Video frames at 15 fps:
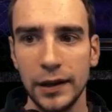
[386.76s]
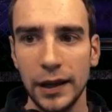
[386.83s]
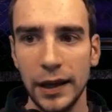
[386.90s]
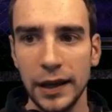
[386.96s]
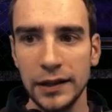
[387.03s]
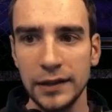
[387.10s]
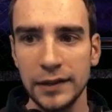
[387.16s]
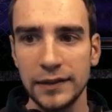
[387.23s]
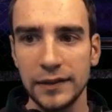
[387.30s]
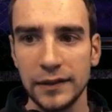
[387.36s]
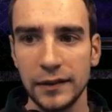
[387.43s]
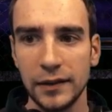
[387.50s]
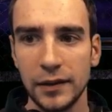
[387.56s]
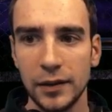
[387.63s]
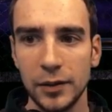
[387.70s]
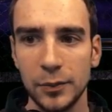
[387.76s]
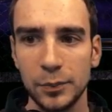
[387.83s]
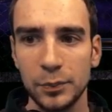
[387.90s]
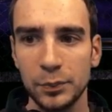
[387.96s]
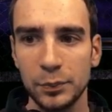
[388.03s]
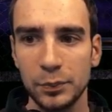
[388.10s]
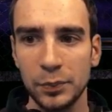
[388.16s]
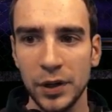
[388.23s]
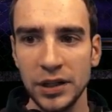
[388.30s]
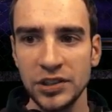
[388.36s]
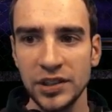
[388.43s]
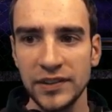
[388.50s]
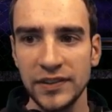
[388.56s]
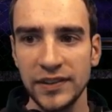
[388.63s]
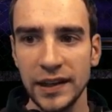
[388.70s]
Edit
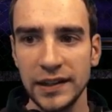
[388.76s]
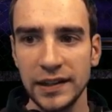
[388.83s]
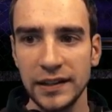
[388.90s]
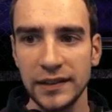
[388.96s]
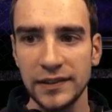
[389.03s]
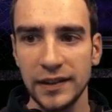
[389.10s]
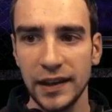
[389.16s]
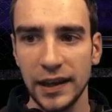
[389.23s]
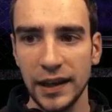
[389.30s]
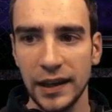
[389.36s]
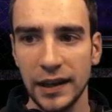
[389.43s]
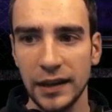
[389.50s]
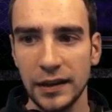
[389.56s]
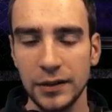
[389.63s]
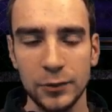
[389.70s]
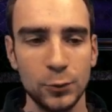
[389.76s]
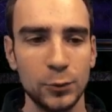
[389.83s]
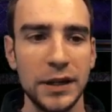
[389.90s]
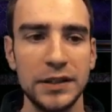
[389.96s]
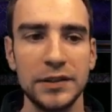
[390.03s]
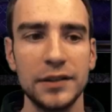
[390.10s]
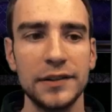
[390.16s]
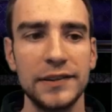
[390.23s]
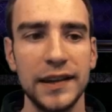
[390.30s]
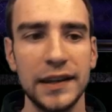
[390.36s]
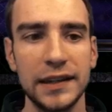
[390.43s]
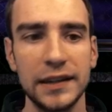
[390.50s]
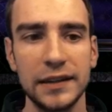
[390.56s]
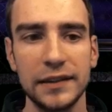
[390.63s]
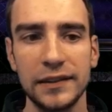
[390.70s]
project settings and render
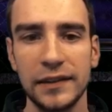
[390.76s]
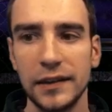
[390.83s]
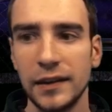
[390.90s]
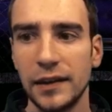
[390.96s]
settings.